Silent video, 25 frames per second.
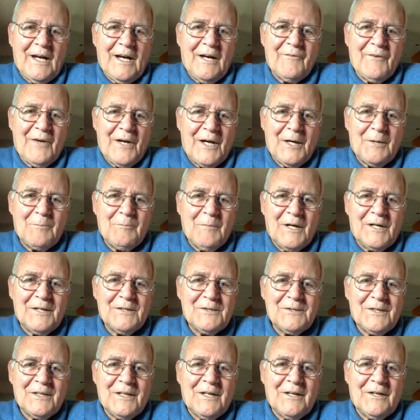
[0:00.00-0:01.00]
I've had my
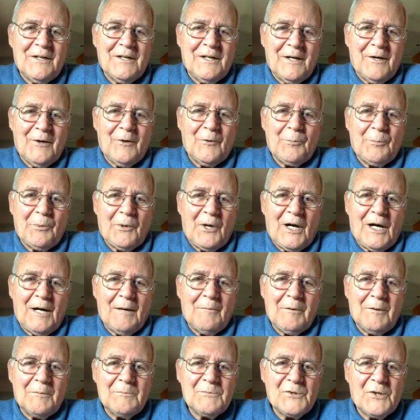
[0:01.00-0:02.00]
share of health
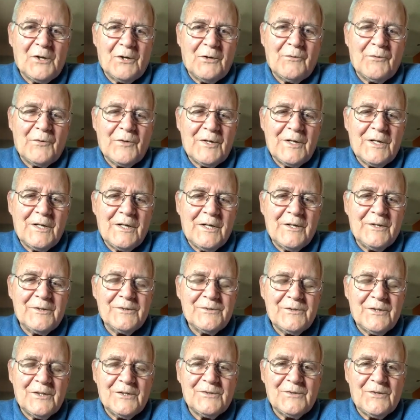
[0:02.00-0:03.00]
problems over the
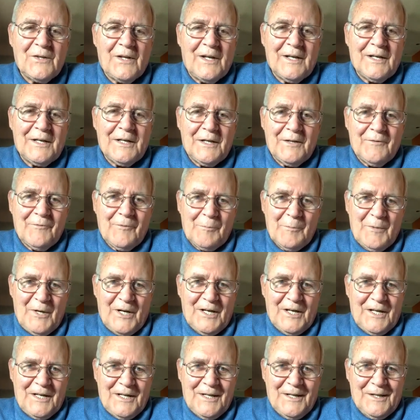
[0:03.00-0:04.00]
years, just like
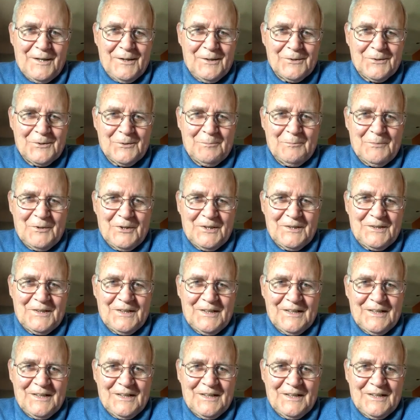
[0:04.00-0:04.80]
everybody else. But